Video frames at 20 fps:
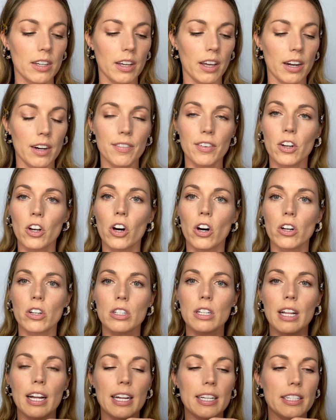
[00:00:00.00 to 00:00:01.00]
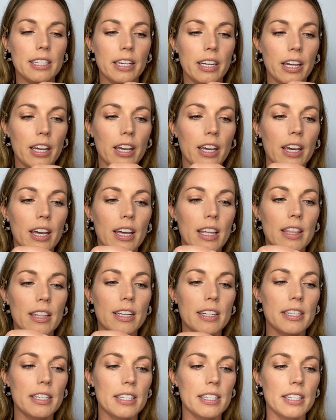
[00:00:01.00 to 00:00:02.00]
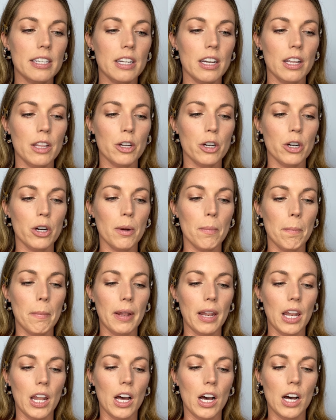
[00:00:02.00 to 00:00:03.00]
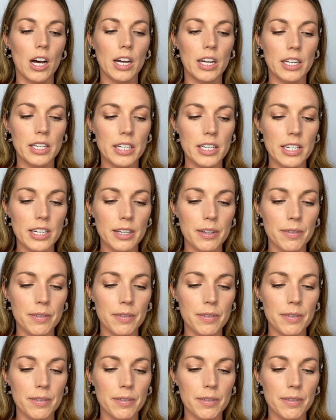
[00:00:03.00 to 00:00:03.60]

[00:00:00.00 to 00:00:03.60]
kind of a cult classic. This is the color Blonde.